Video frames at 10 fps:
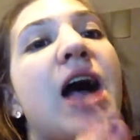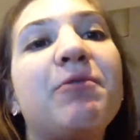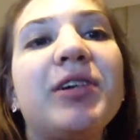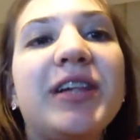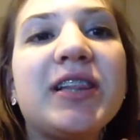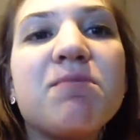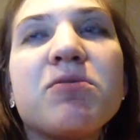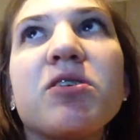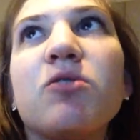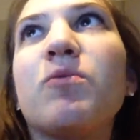I really like the
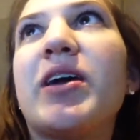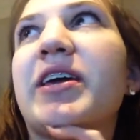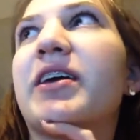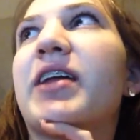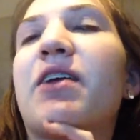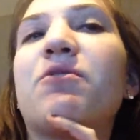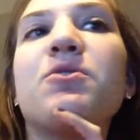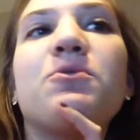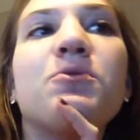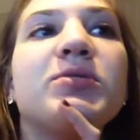book Awaken. I don't
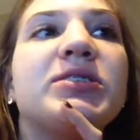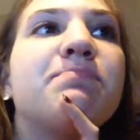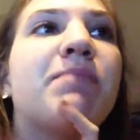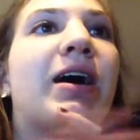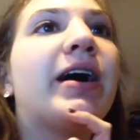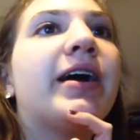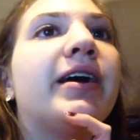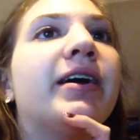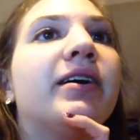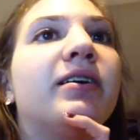know who it's
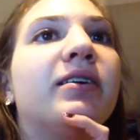by.